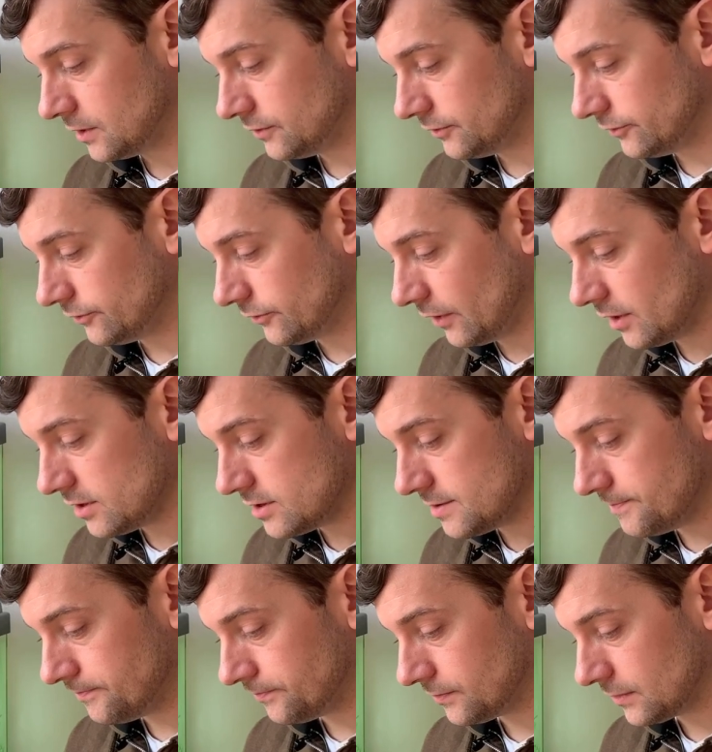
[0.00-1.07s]
So
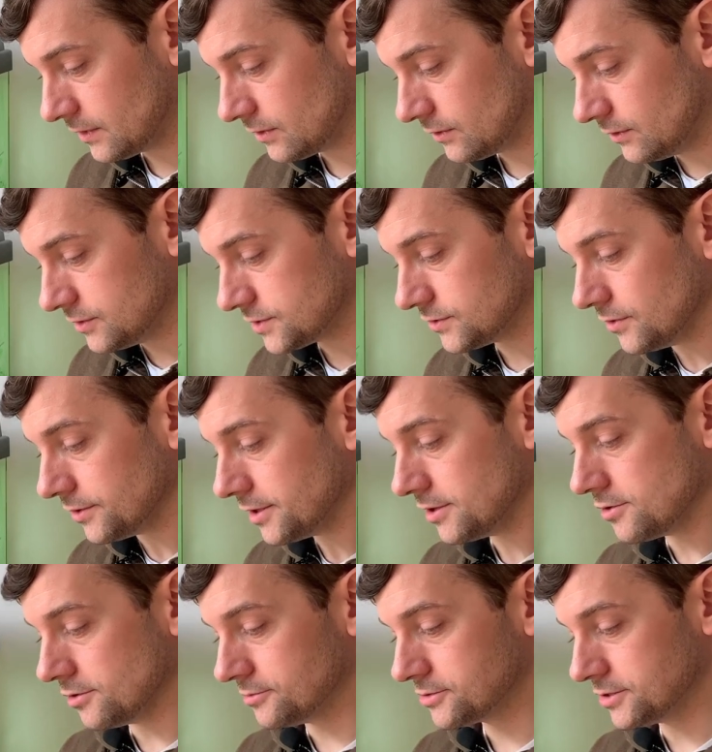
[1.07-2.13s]
the stocking
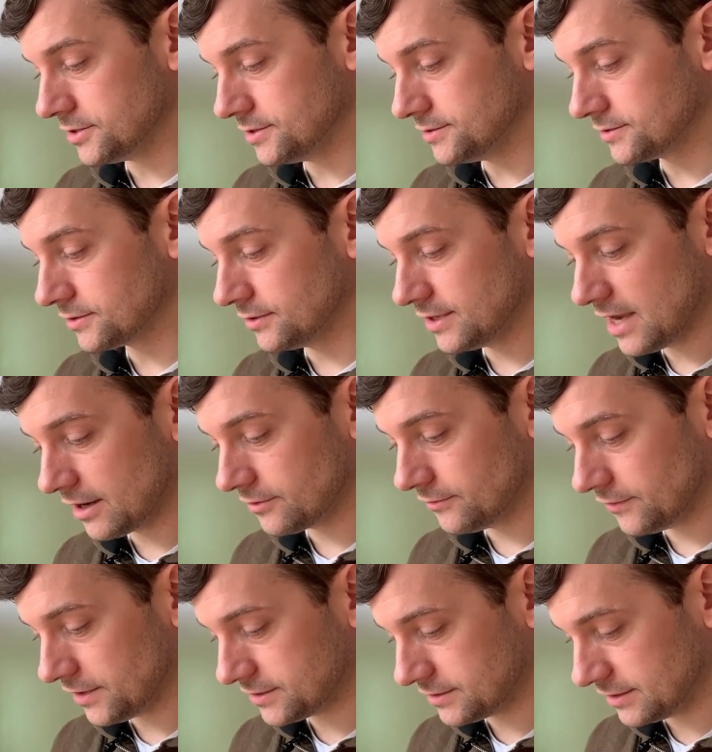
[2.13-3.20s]
options on the
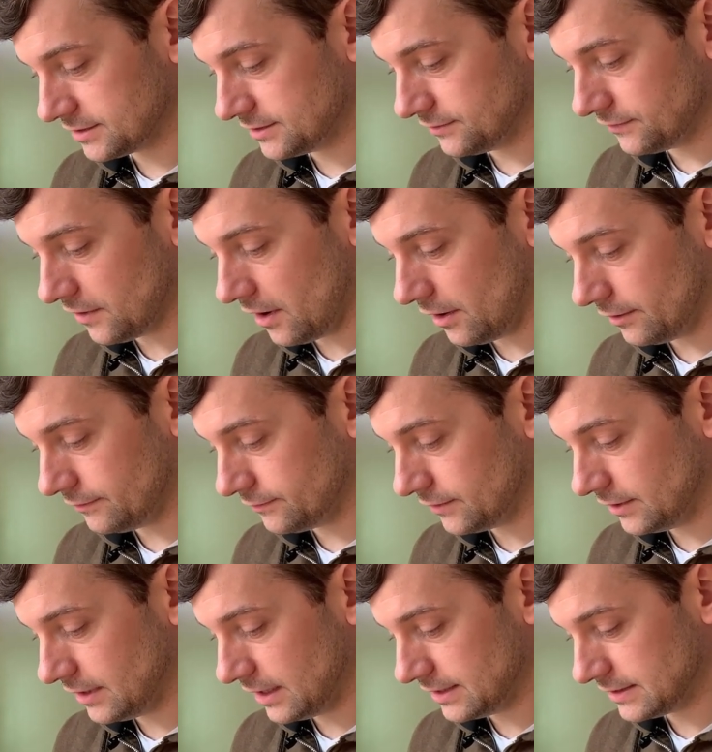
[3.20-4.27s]
Aquaverse 65 that
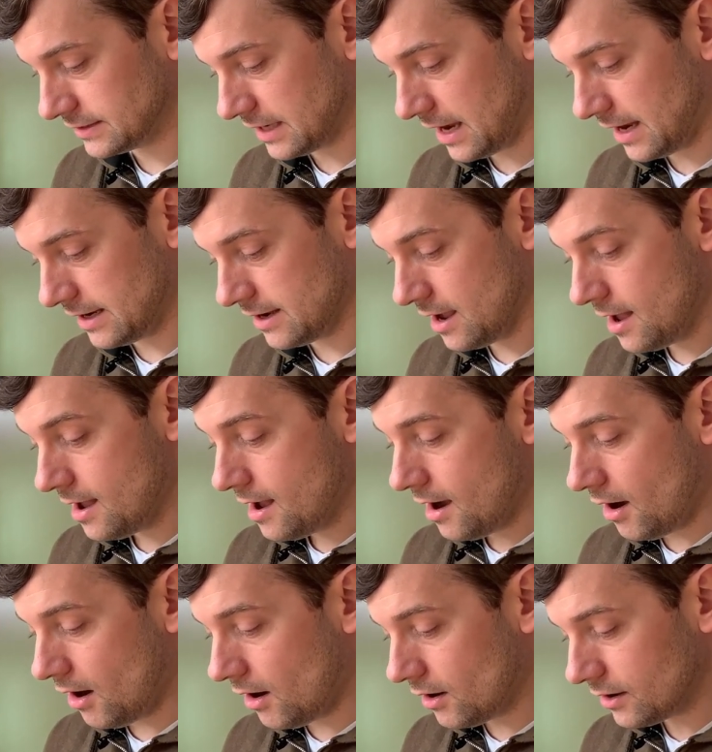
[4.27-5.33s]
they say,
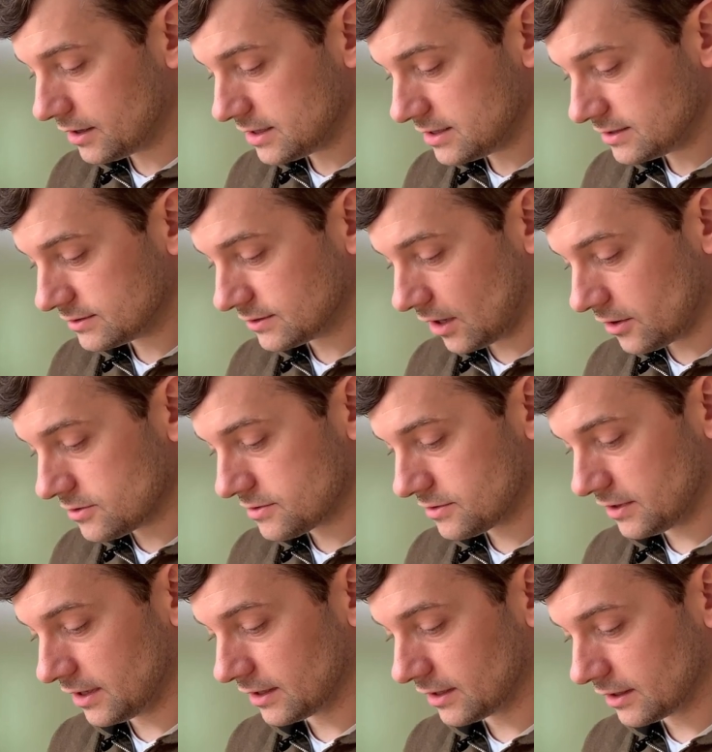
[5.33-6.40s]
I don't
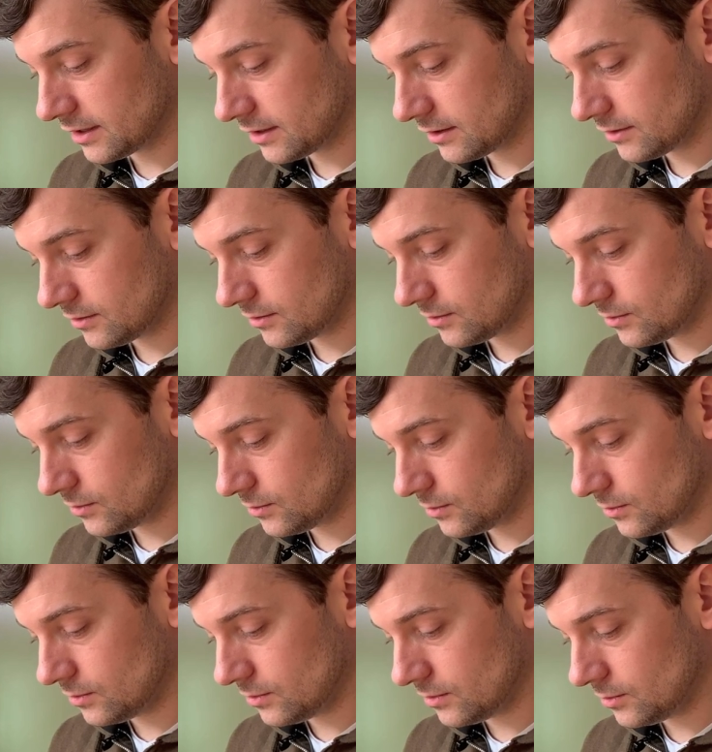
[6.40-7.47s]
think,
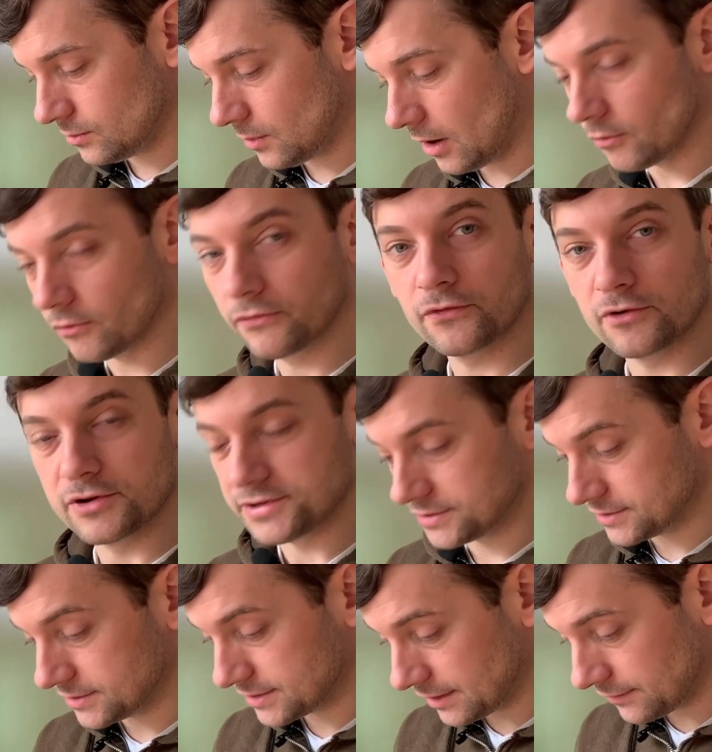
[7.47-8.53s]
well, for
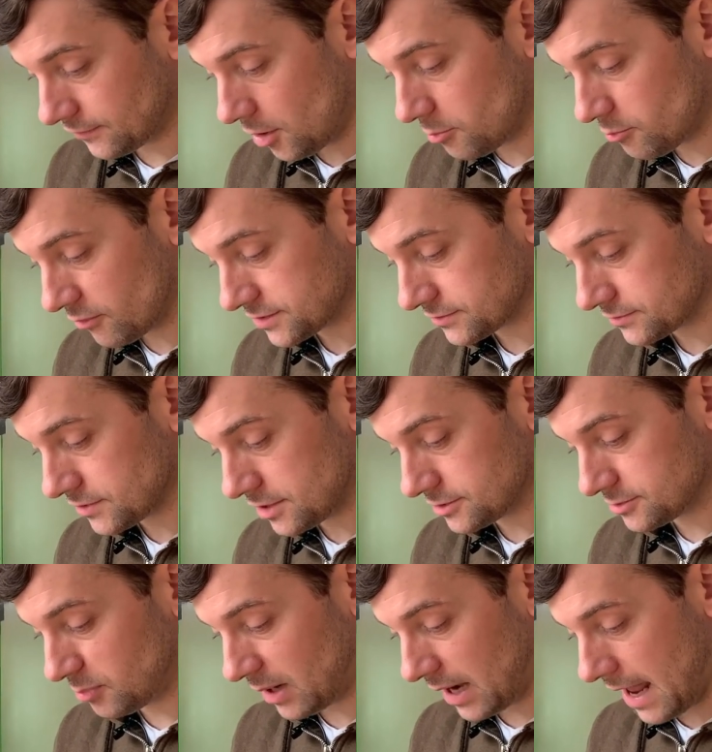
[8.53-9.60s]
instance, they've got a bristle nose
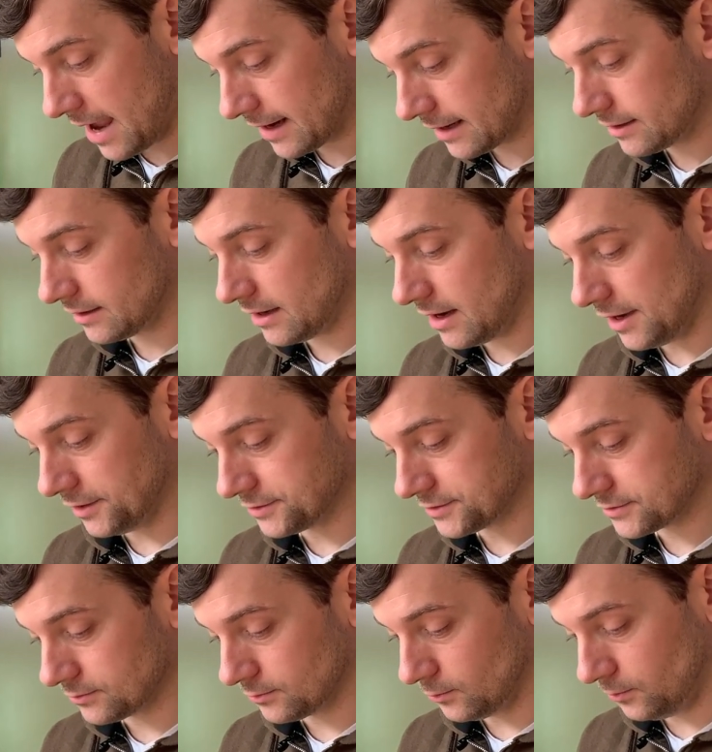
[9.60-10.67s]
plec
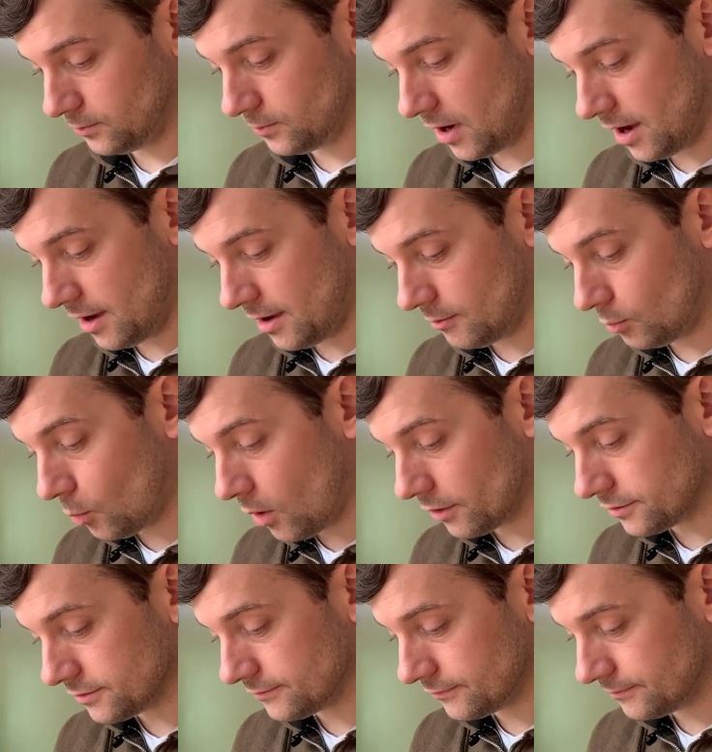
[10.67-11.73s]
as
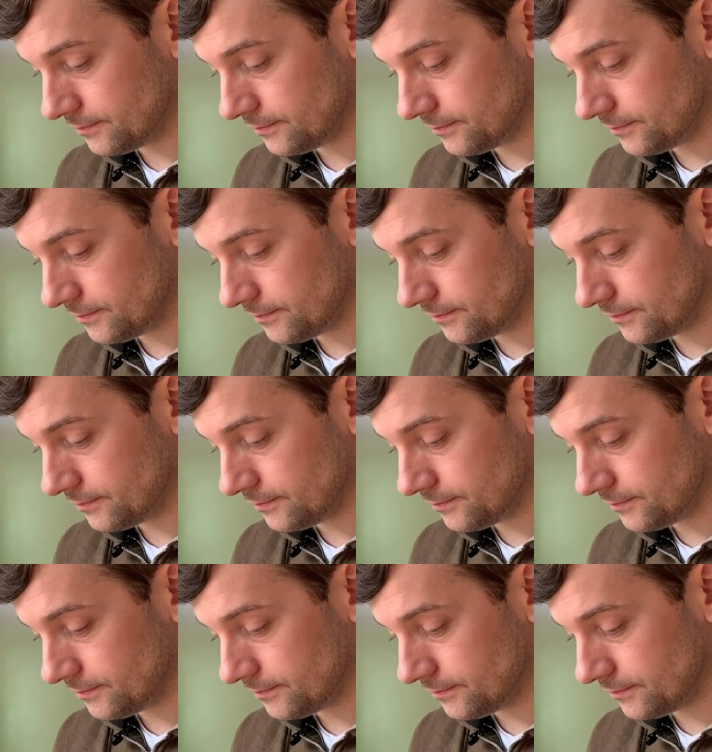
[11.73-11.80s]
one.